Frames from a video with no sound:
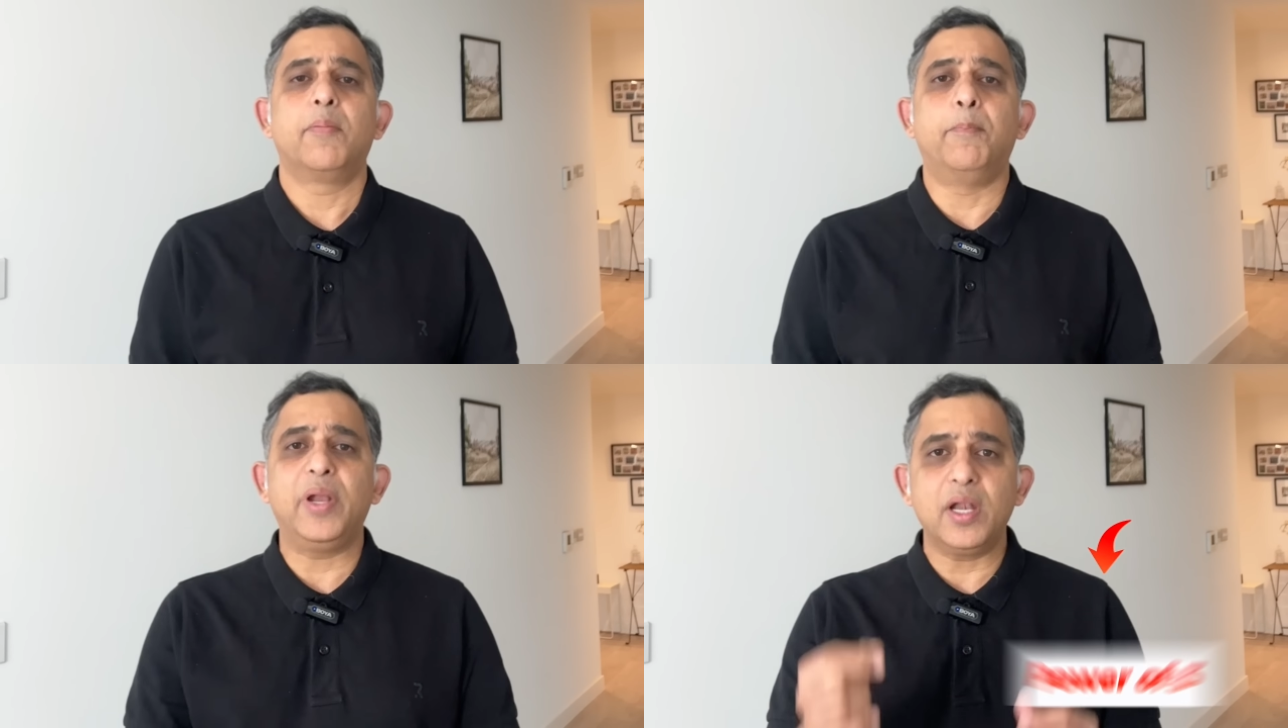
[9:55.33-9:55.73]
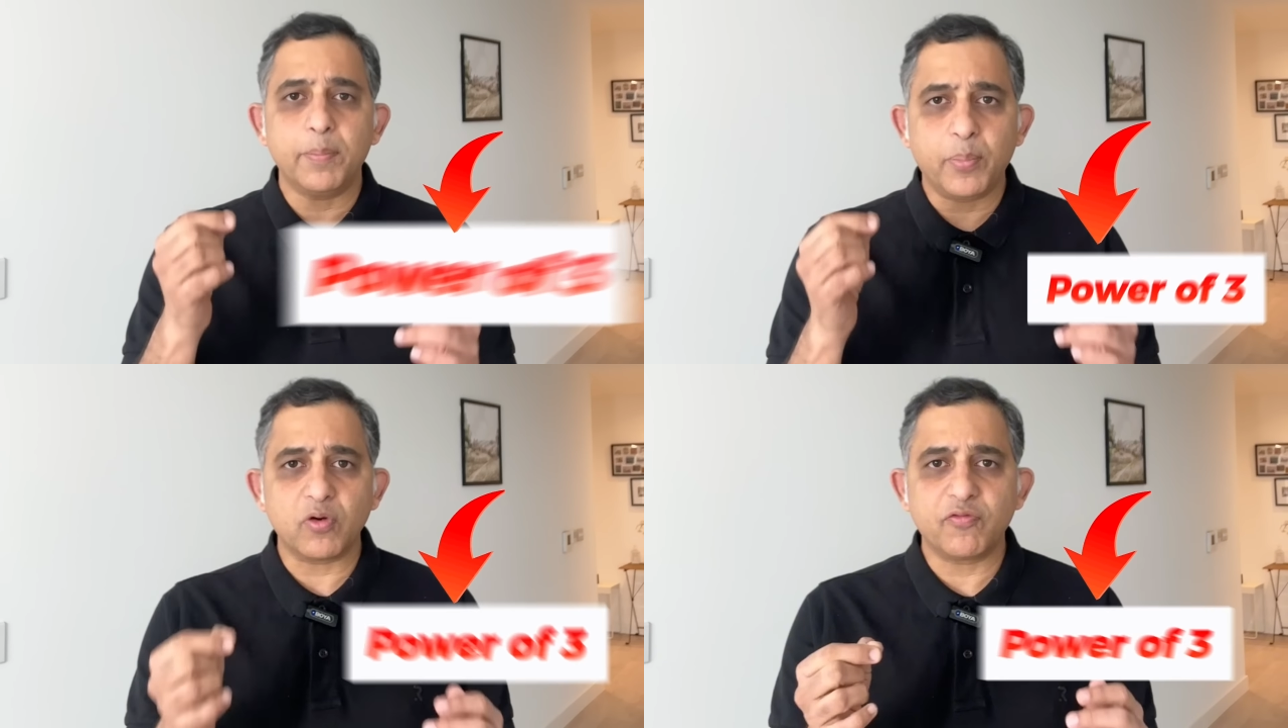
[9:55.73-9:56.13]
Build a
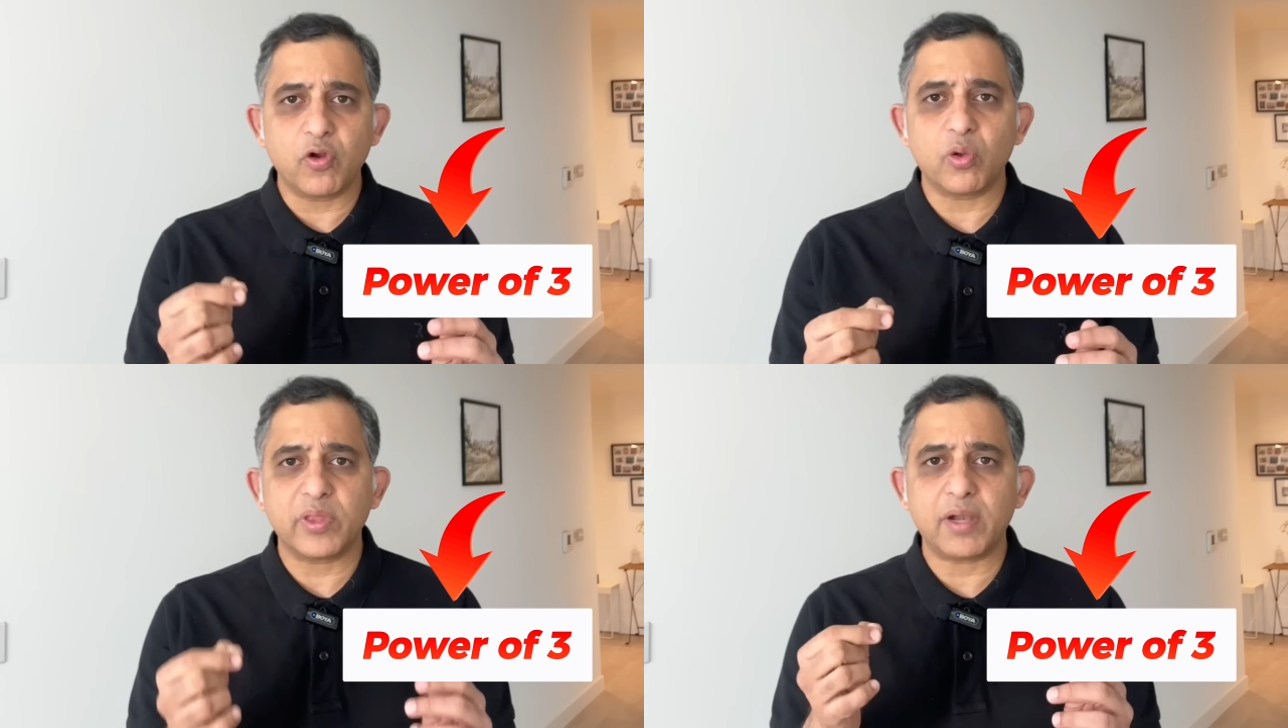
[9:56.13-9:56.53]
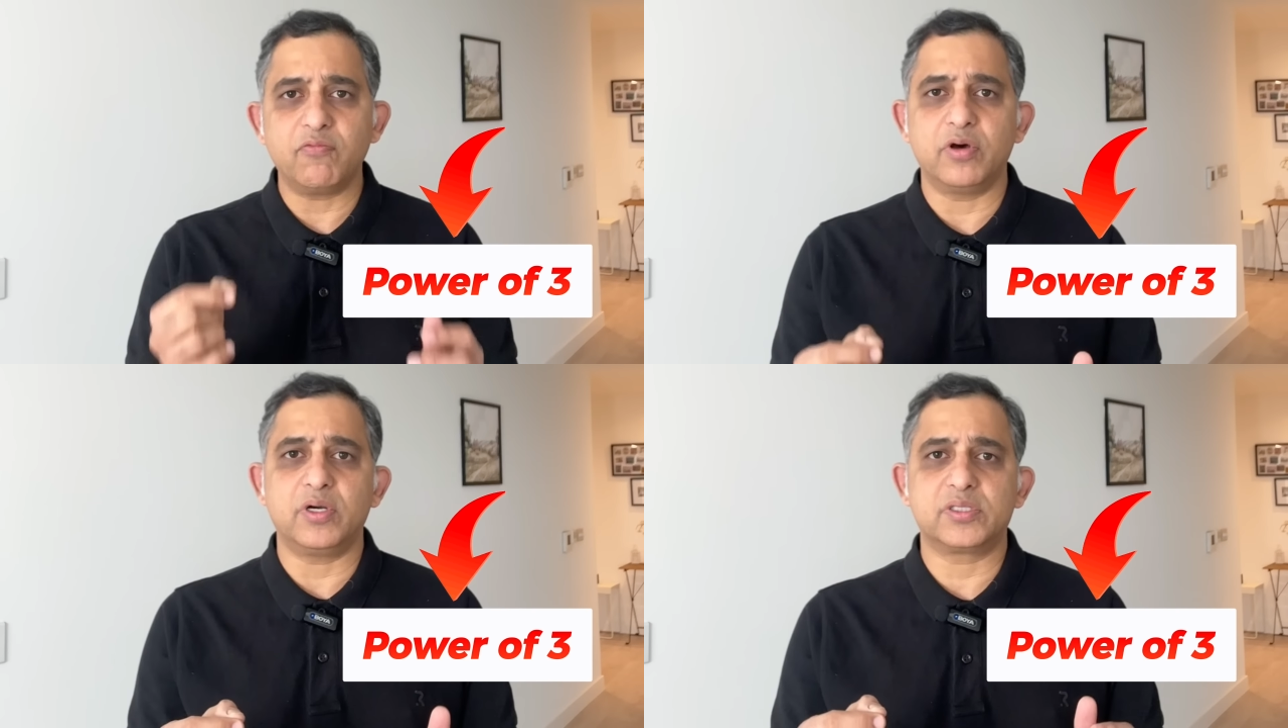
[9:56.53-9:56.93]
portfolio that
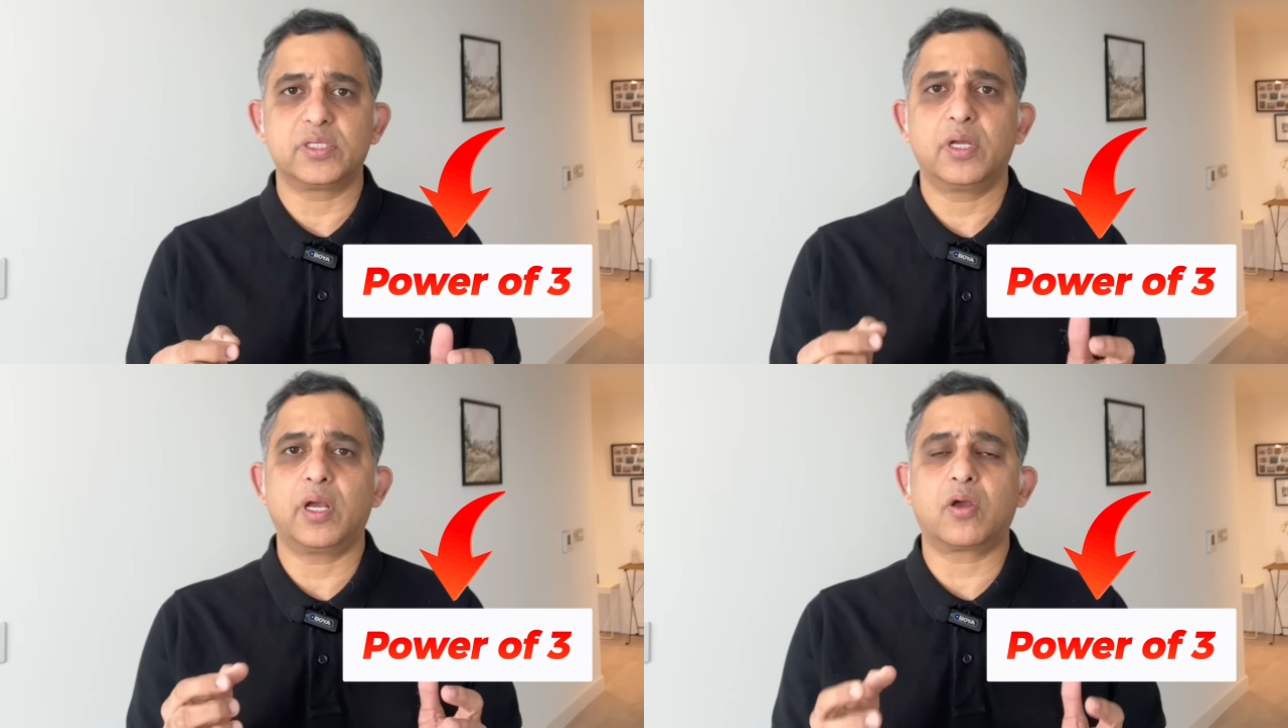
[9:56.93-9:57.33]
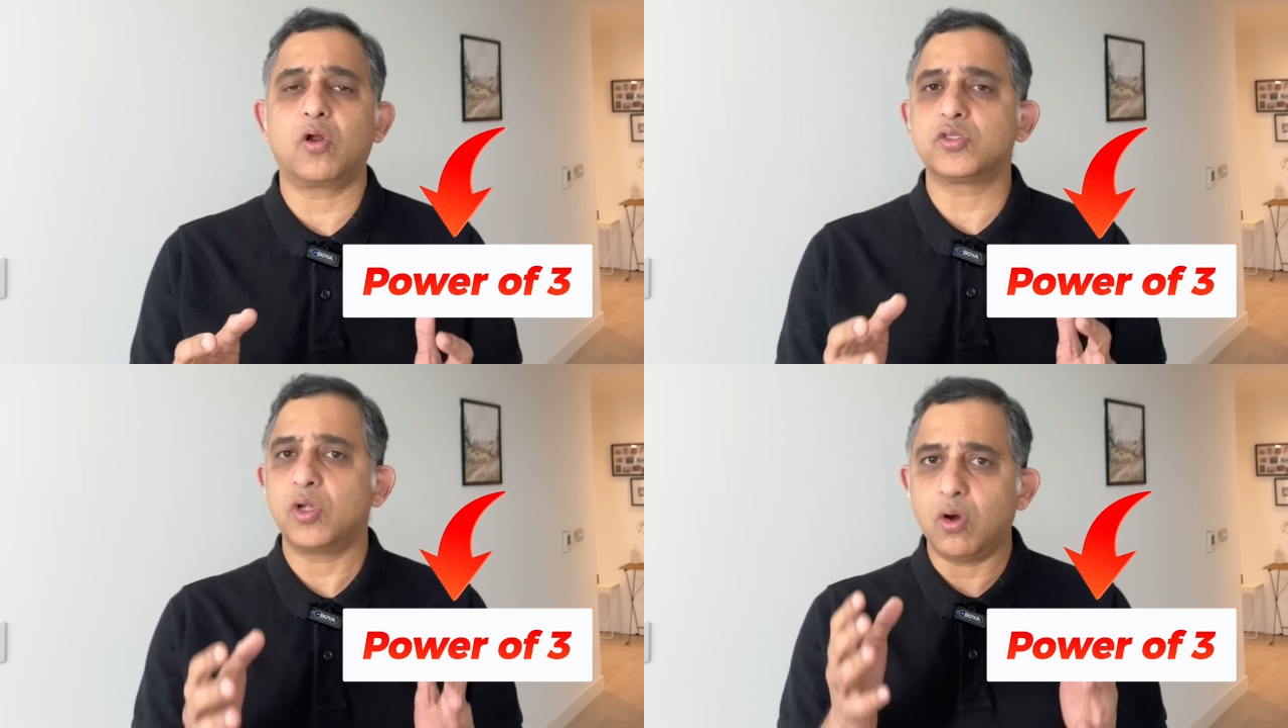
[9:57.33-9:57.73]
works
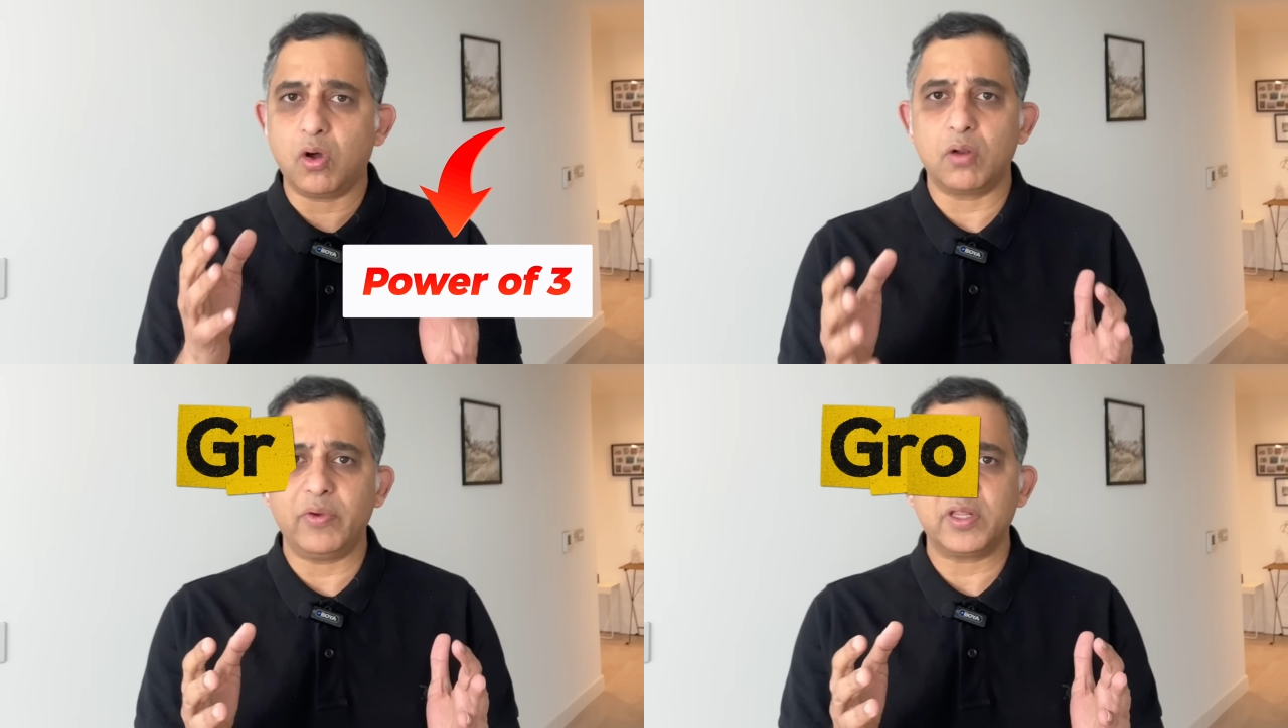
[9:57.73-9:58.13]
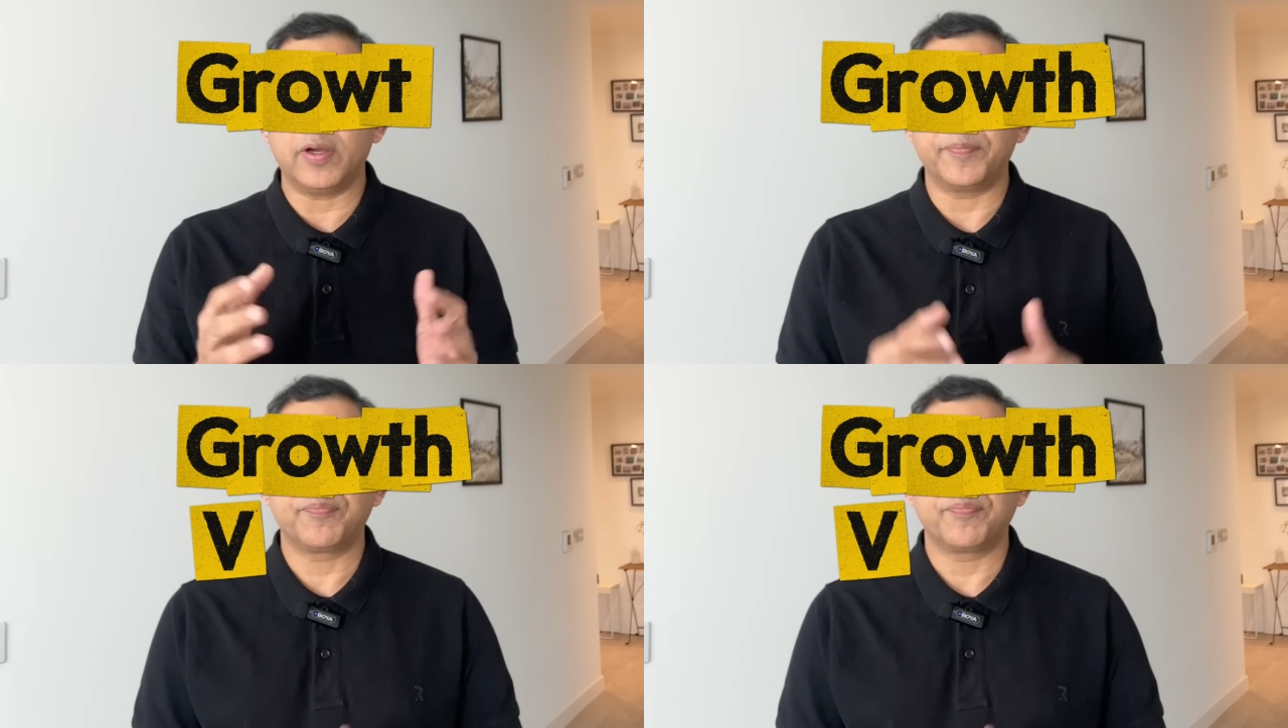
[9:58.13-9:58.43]
across all weather.